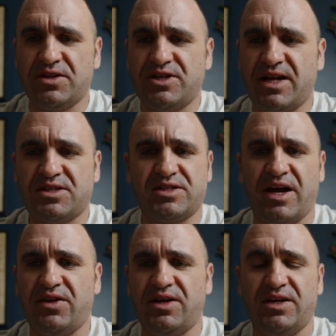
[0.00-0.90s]
chat
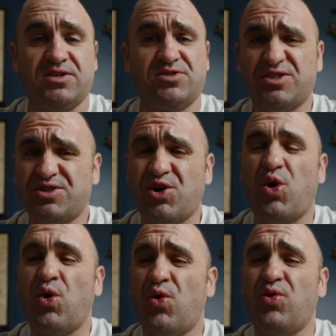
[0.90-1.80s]
styling. There's just a
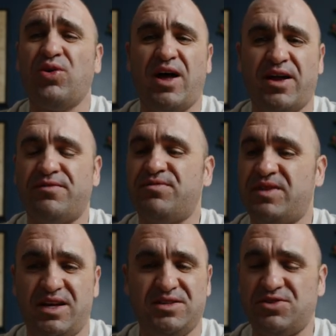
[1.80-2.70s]
whole lot of
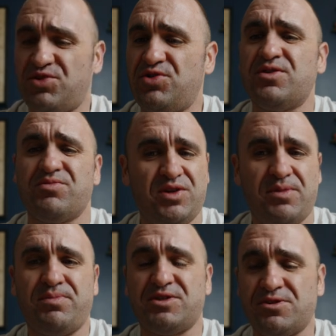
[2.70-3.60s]
things. So you can really
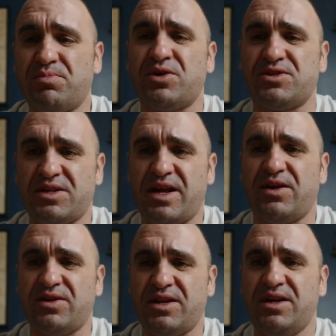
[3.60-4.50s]
put some
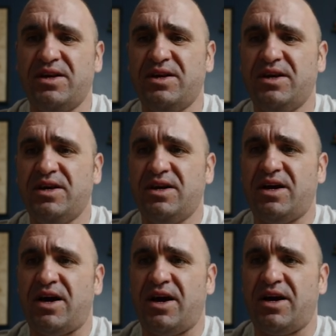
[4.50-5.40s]
personality.
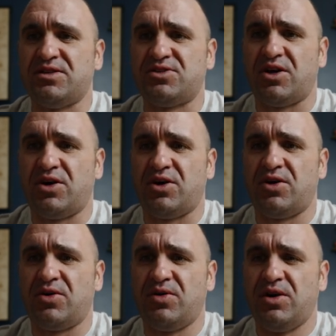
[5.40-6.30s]
And
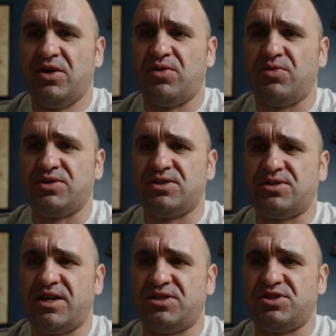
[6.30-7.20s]
so we'll
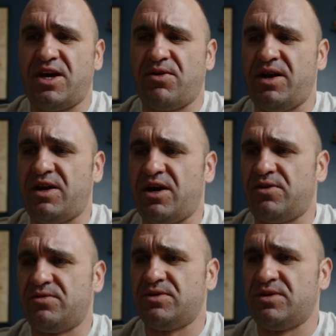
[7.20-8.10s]
just test chat right
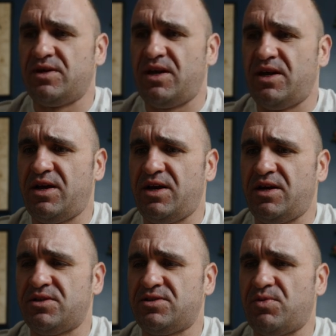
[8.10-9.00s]
now.
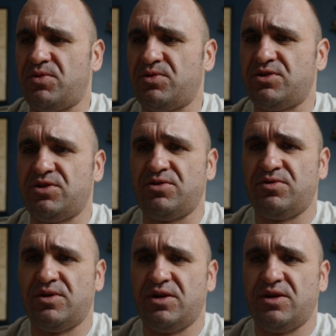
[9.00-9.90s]
And what we'll
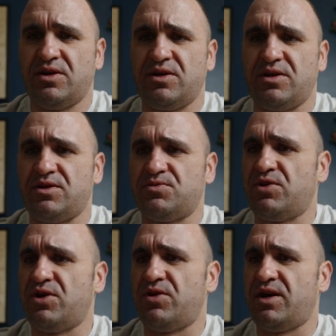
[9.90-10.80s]
do is
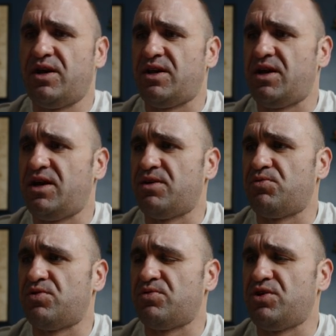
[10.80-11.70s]
we'll go ahead and,
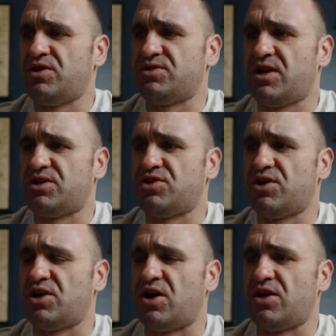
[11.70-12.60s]
well, you guys got to
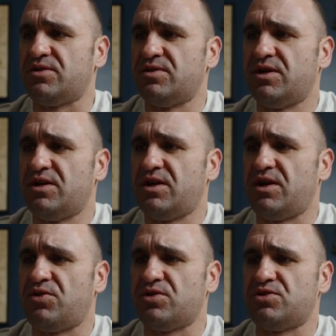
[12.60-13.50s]
turn it on
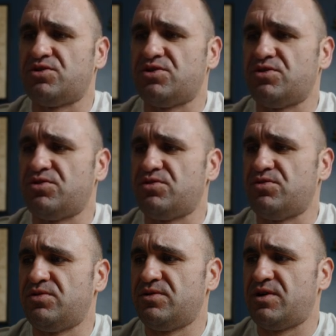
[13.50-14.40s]
in order to